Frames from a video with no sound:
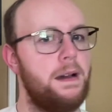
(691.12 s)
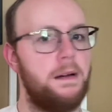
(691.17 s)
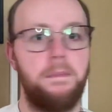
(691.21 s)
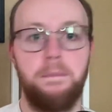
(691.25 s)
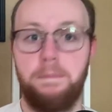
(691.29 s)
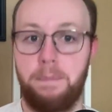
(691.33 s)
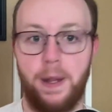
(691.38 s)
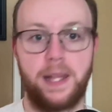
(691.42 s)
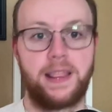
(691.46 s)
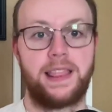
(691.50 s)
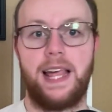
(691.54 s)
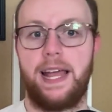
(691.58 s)

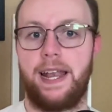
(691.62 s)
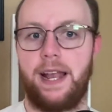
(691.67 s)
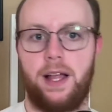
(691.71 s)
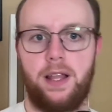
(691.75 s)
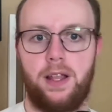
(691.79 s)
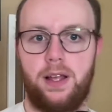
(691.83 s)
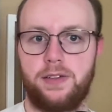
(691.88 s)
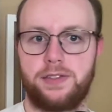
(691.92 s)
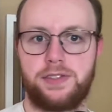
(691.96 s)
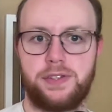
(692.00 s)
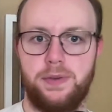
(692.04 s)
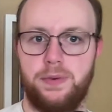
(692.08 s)
But then I'll
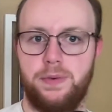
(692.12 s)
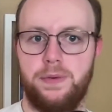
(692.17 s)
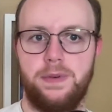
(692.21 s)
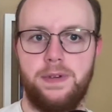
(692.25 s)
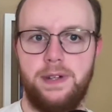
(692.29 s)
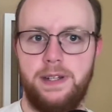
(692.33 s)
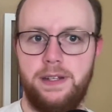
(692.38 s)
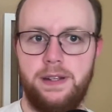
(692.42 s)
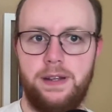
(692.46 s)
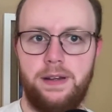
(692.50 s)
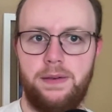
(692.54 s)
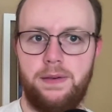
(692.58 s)
also
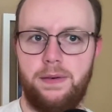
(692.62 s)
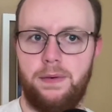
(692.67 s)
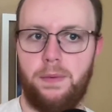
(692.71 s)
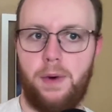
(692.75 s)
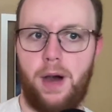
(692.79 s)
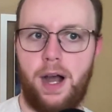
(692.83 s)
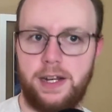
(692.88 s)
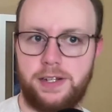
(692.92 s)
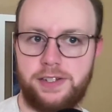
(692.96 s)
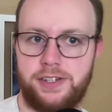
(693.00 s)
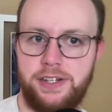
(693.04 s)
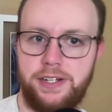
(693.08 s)

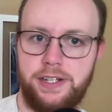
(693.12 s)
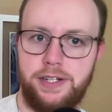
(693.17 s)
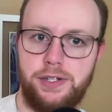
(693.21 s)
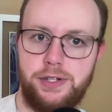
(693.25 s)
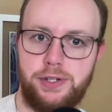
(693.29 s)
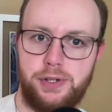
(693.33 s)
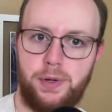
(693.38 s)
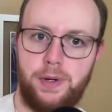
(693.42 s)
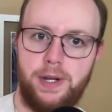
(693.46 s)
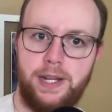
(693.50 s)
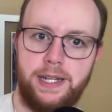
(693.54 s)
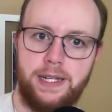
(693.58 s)
watch and
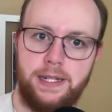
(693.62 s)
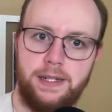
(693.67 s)
enjoy